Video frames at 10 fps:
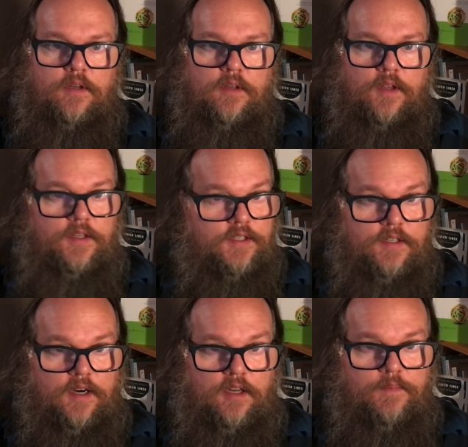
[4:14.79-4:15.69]
It's
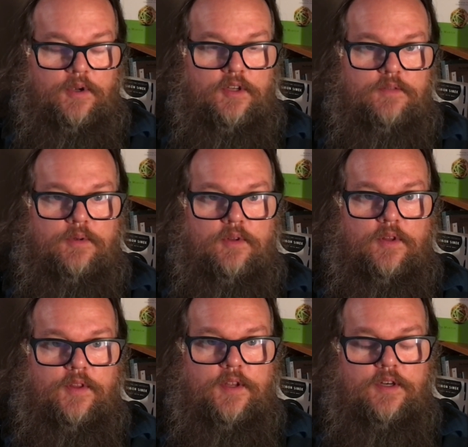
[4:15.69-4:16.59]
entirely
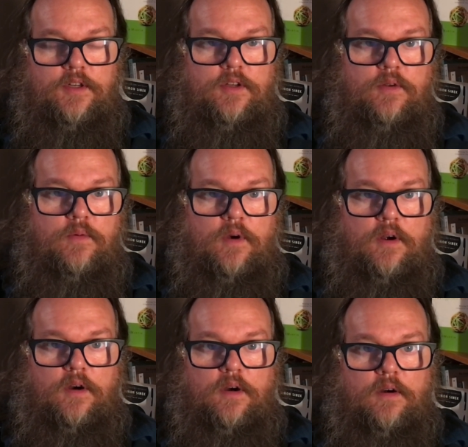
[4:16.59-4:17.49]
possible that you
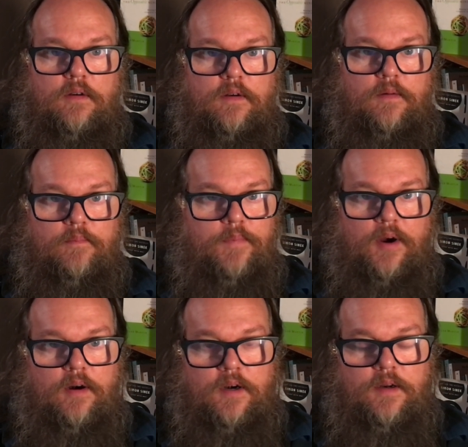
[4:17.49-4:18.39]
are
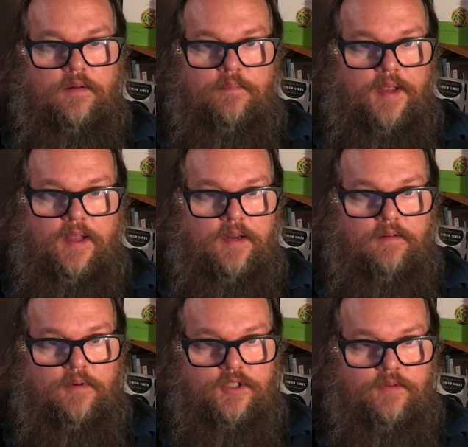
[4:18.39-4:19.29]
barring, banning,
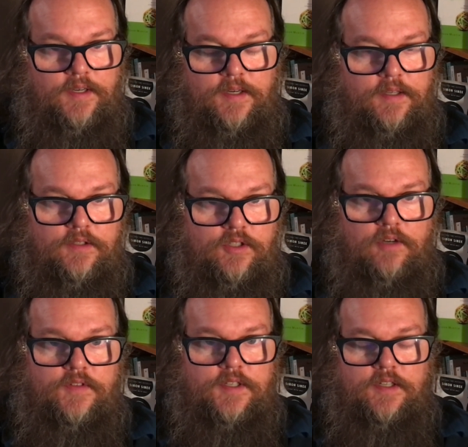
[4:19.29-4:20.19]
restricting
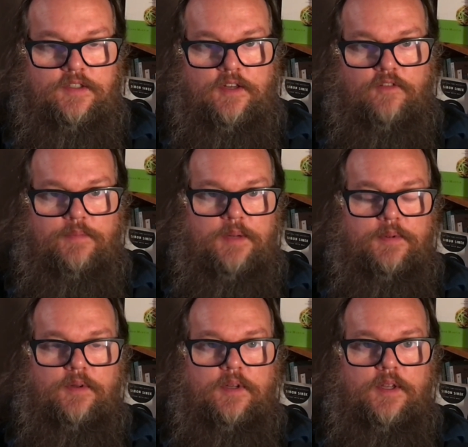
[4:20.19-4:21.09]
services of
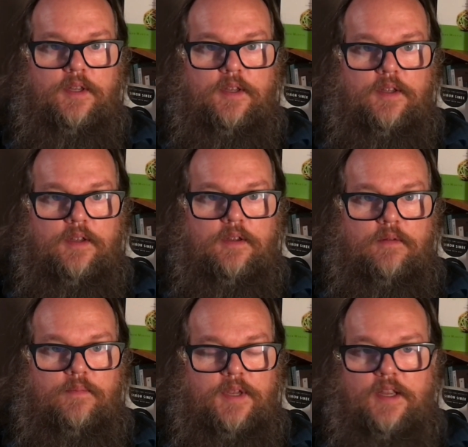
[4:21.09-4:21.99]
people
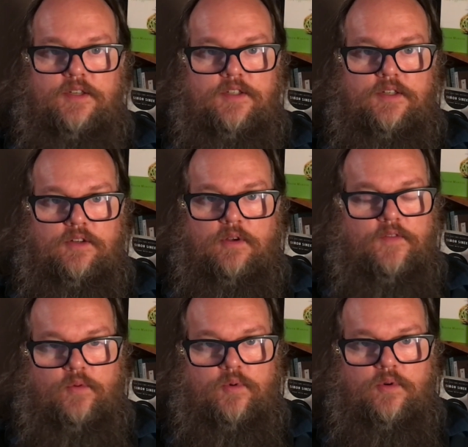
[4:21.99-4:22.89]
because you have
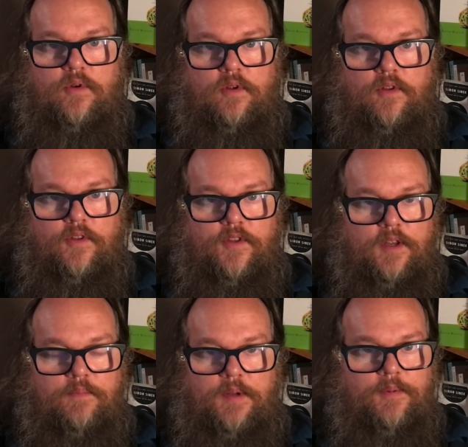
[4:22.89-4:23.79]
a rule
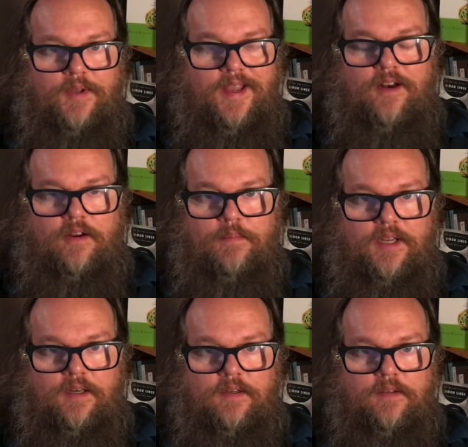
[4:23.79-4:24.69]
that people cannot meet.